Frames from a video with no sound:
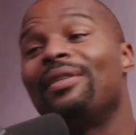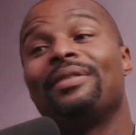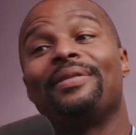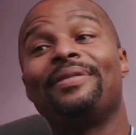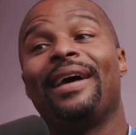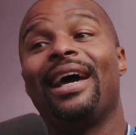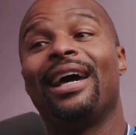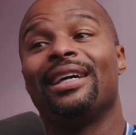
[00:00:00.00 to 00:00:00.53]
the
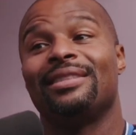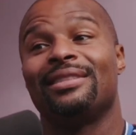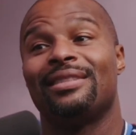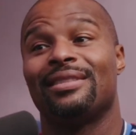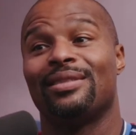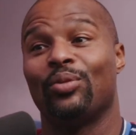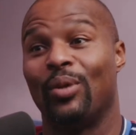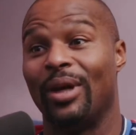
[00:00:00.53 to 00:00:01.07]

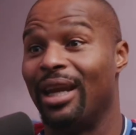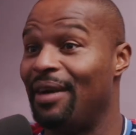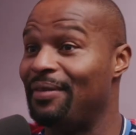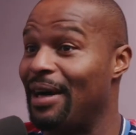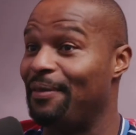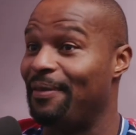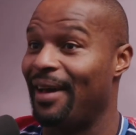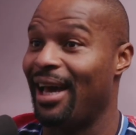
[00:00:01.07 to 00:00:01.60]
fans. We love
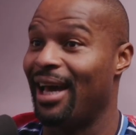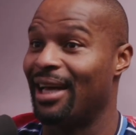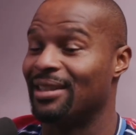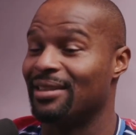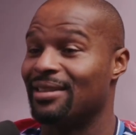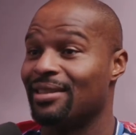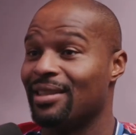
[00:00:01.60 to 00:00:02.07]
our fans.